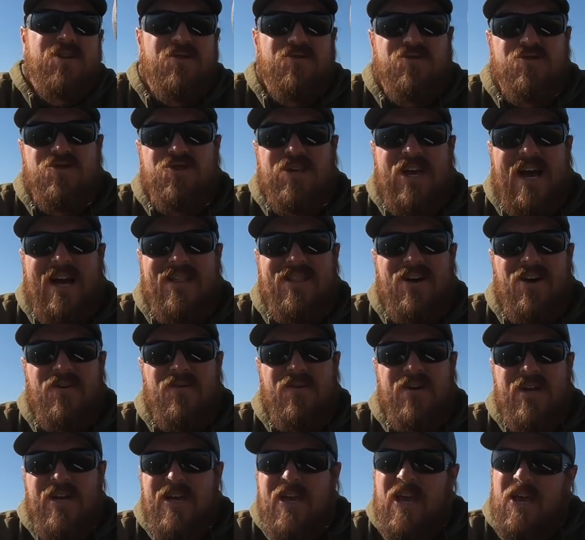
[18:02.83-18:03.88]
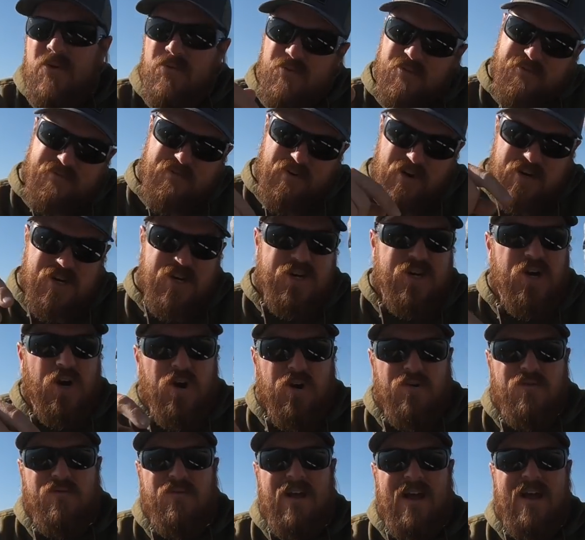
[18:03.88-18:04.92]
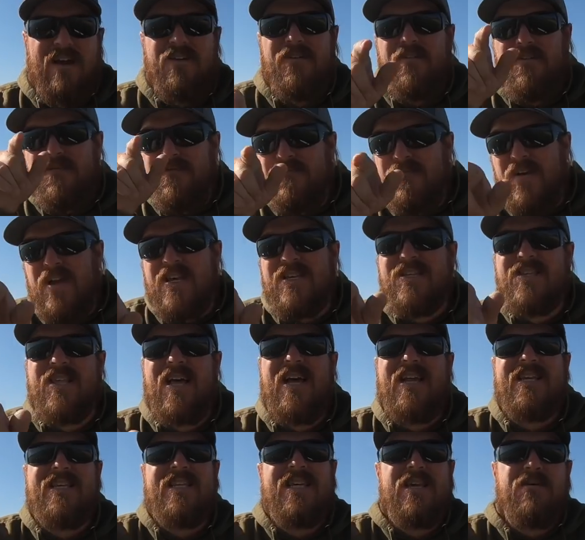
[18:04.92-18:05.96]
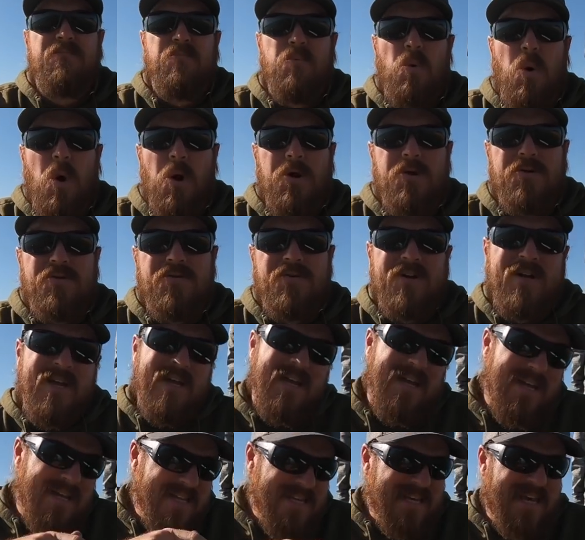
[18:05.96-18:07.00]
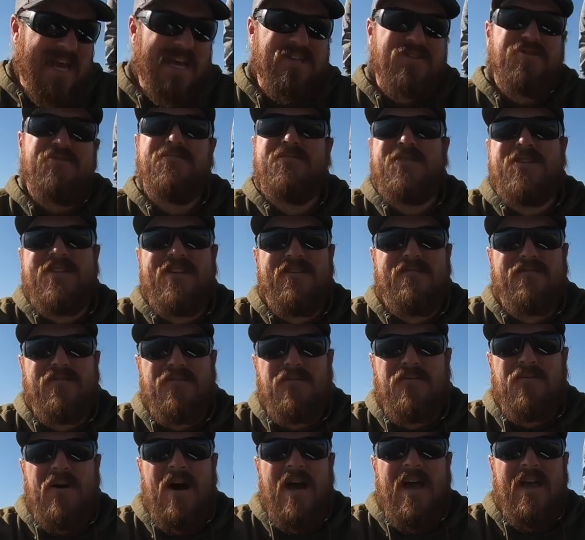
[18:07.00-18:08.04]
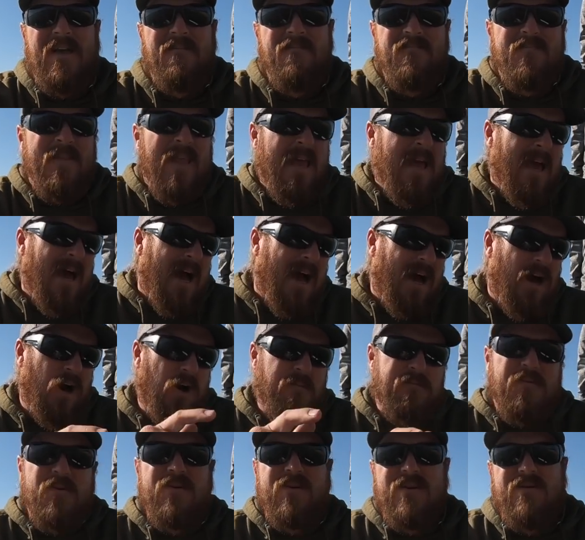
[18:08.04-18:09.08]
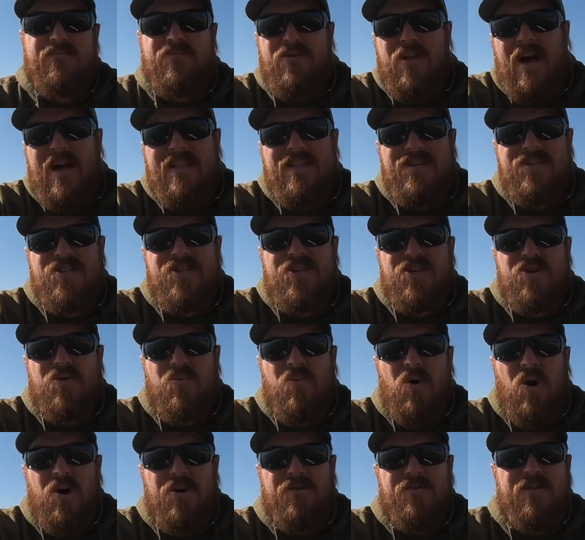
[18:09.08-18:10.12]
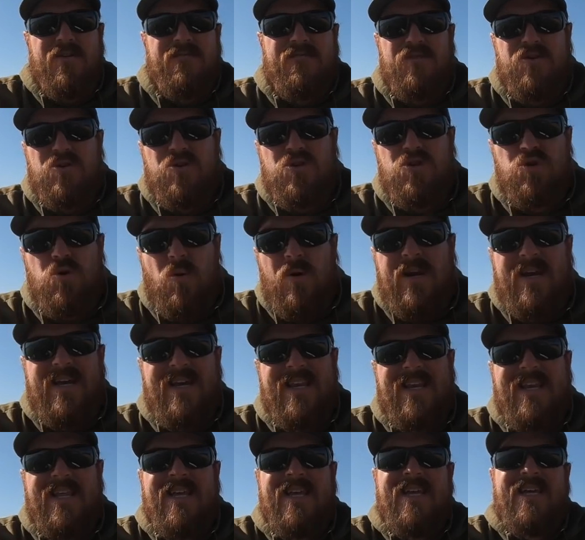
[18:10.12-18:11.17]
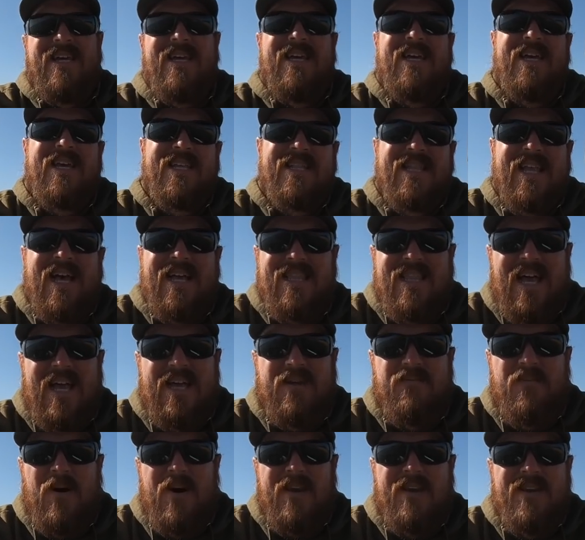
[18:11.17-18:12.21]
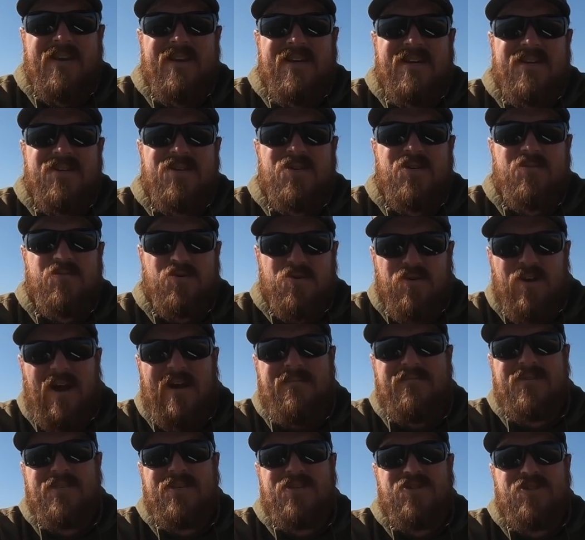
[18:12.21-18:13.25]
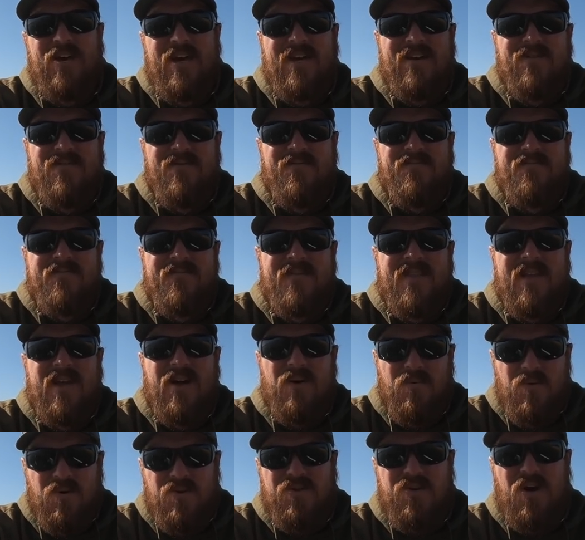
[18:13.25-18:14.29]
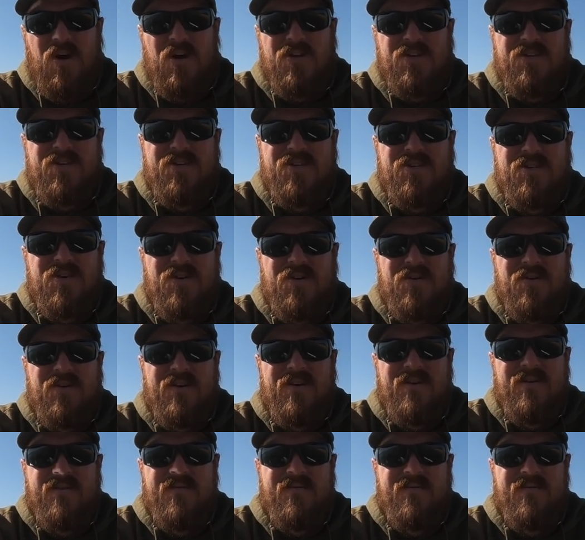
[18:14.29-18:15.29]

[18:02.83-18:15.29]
on shallow. It was fun to turn around, face that deep water, catch them a different way. I hope you can apply this to your water. If you enjoyed it, hit that like button, subscribe to the channel, and we'll talk to you soon.